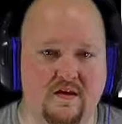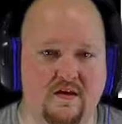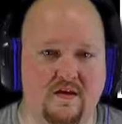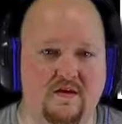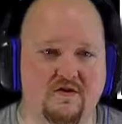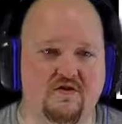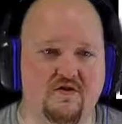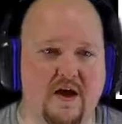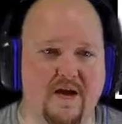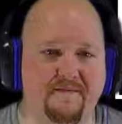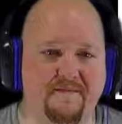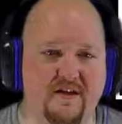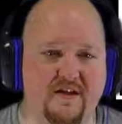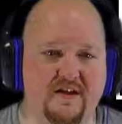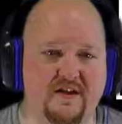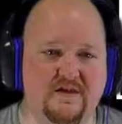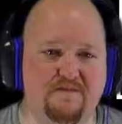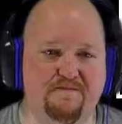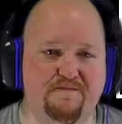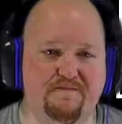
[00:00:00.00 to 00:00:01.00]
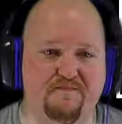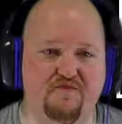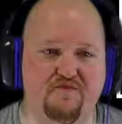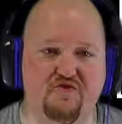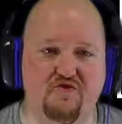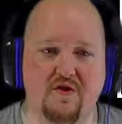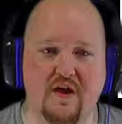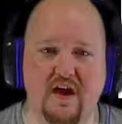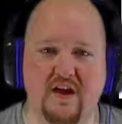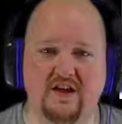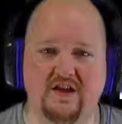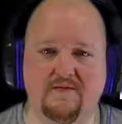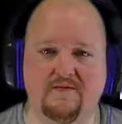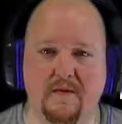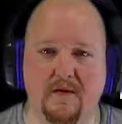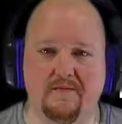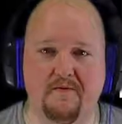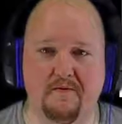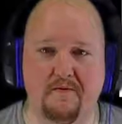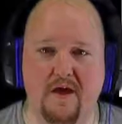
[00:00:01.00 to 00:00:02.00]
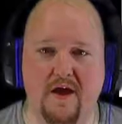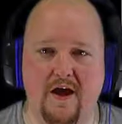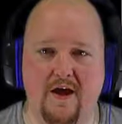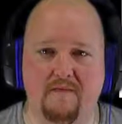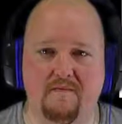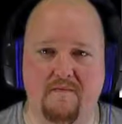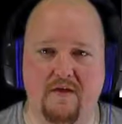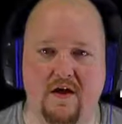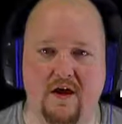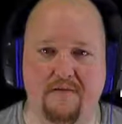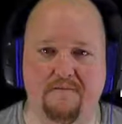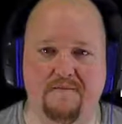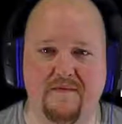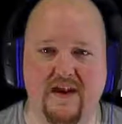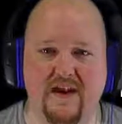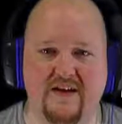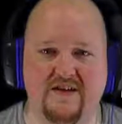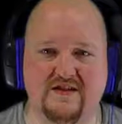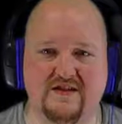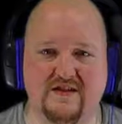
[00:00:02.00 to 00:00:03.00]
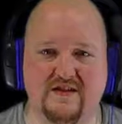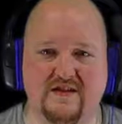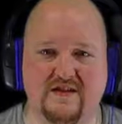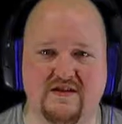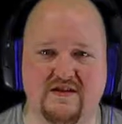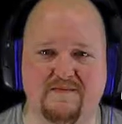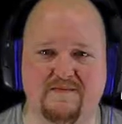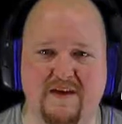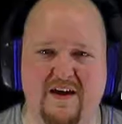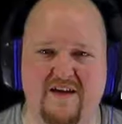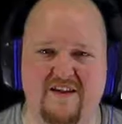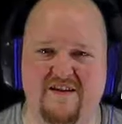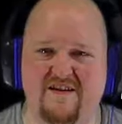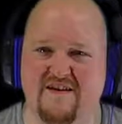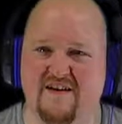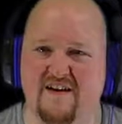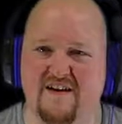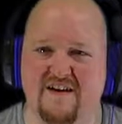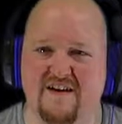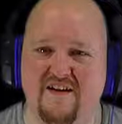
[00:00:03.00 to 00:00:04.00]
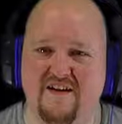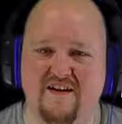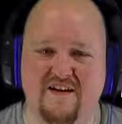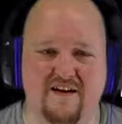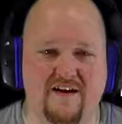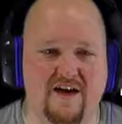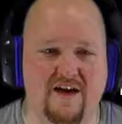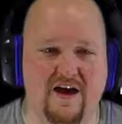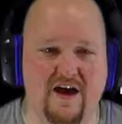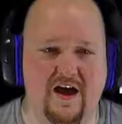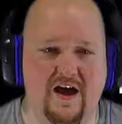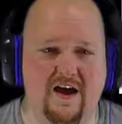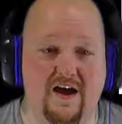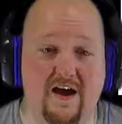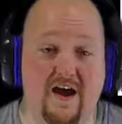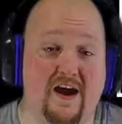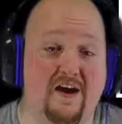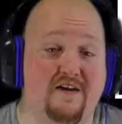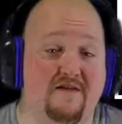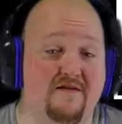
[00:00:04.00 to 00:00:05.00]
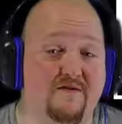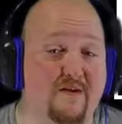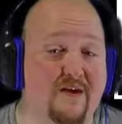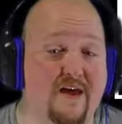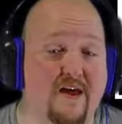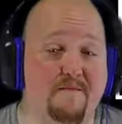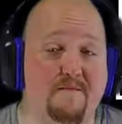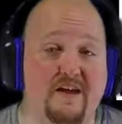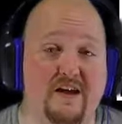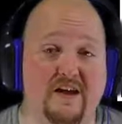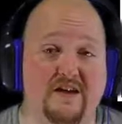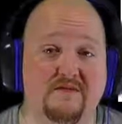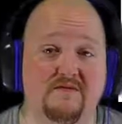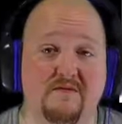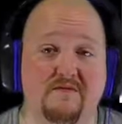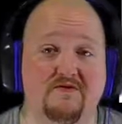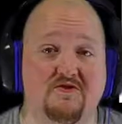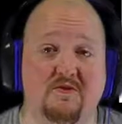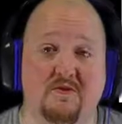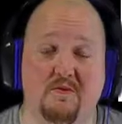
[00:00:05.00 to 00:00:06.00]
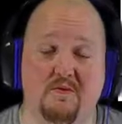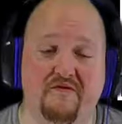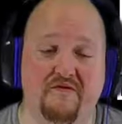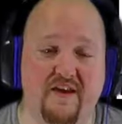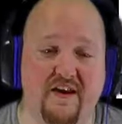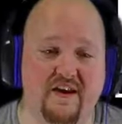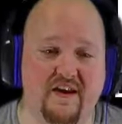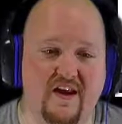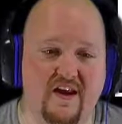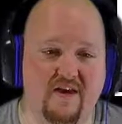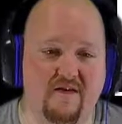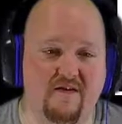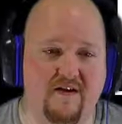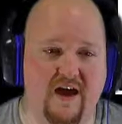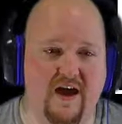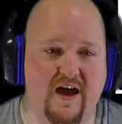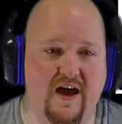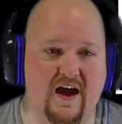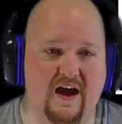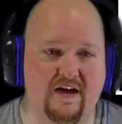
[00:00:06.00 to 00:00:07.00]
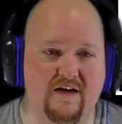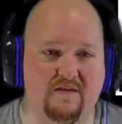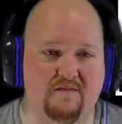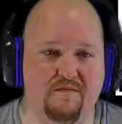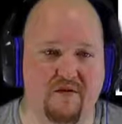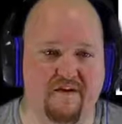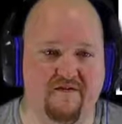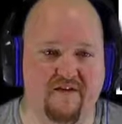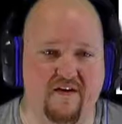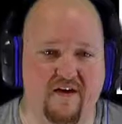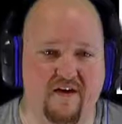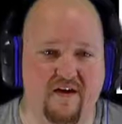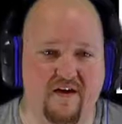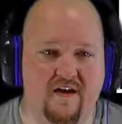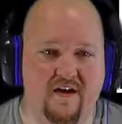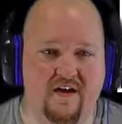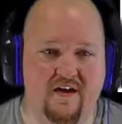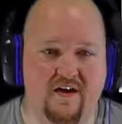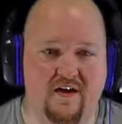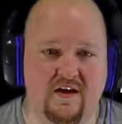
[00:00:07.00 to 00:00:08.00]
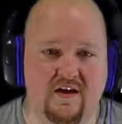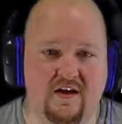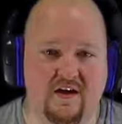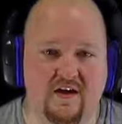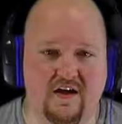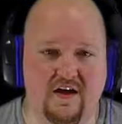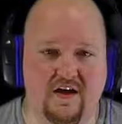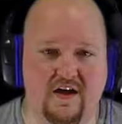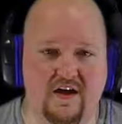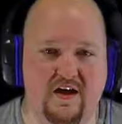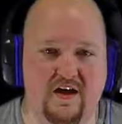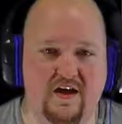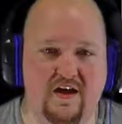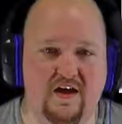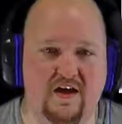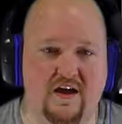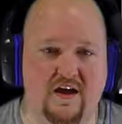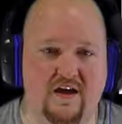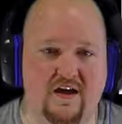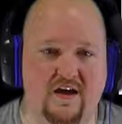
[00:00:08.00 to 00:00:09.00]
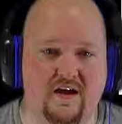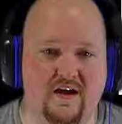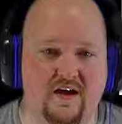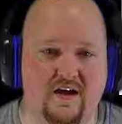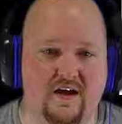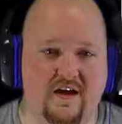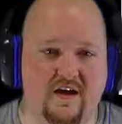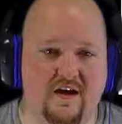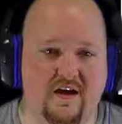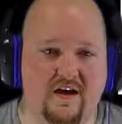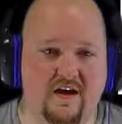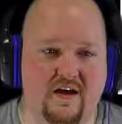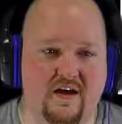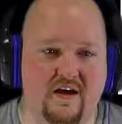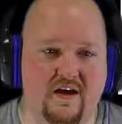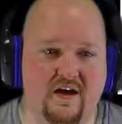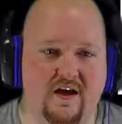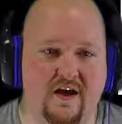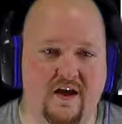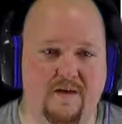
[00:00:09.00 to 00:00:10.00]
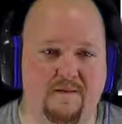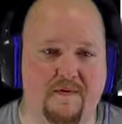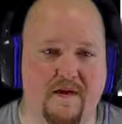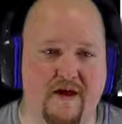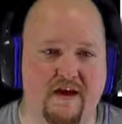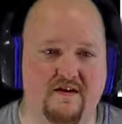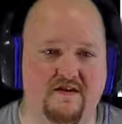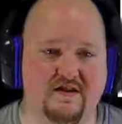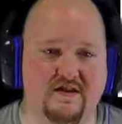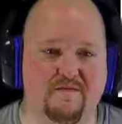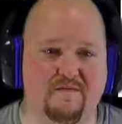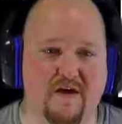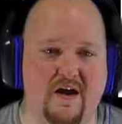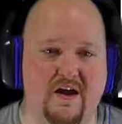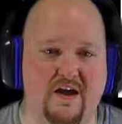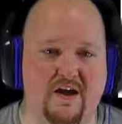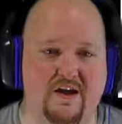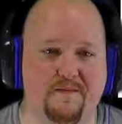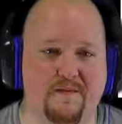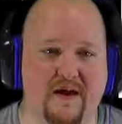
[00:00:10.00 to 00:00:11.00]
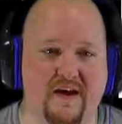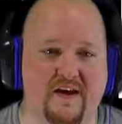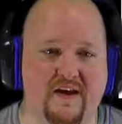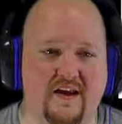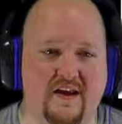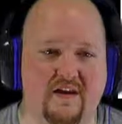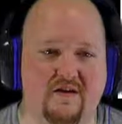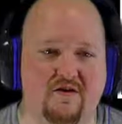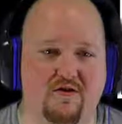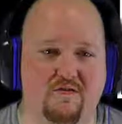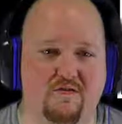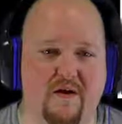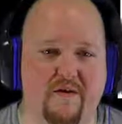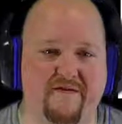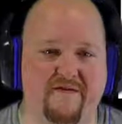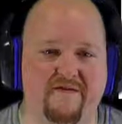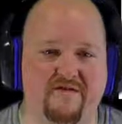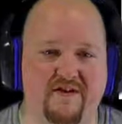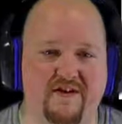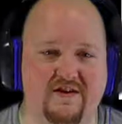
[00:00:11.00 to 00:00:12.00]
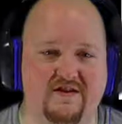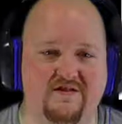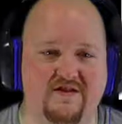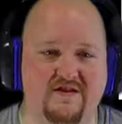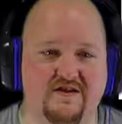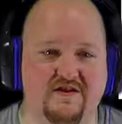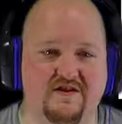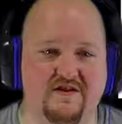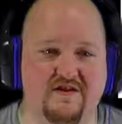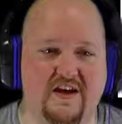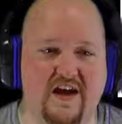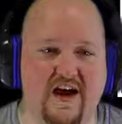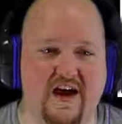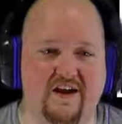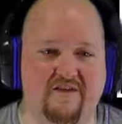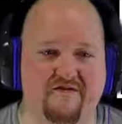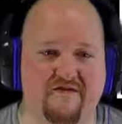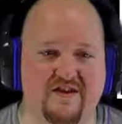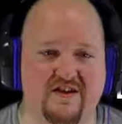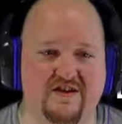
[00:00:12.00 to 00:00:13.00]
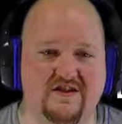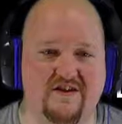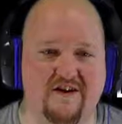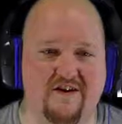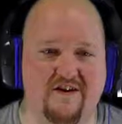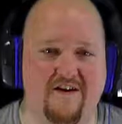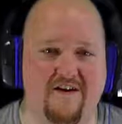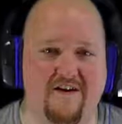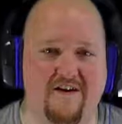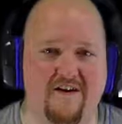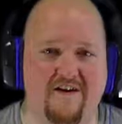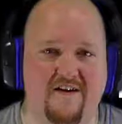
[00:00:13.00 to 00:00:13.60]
You're trapped in this strange purple web. Up next, spider? Uh, I don't know what that means, but I'm sure we'll find out. Act, Muffet. Uh, I'll pay her some money. You pay 10 gold. Muffet reduces her attack for this turn.